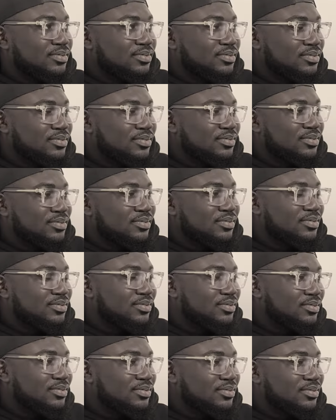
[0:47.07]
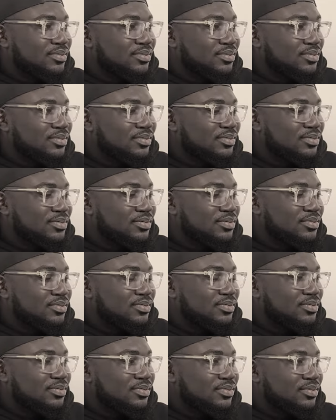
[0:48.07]

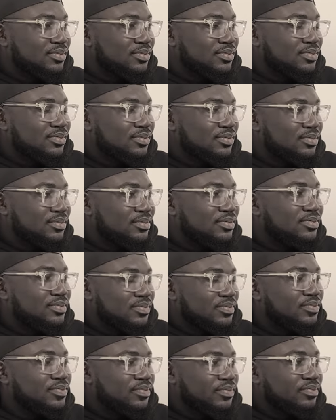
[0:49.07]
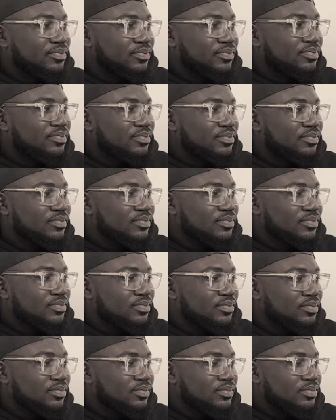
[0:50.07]

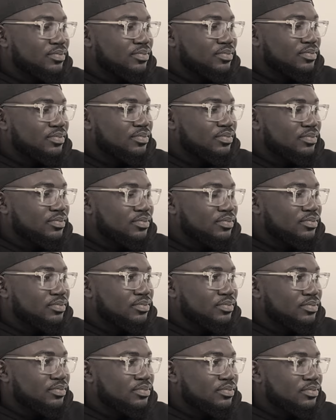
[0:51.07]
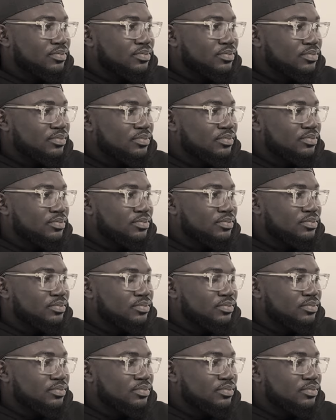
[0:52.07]
The person shown says nothing.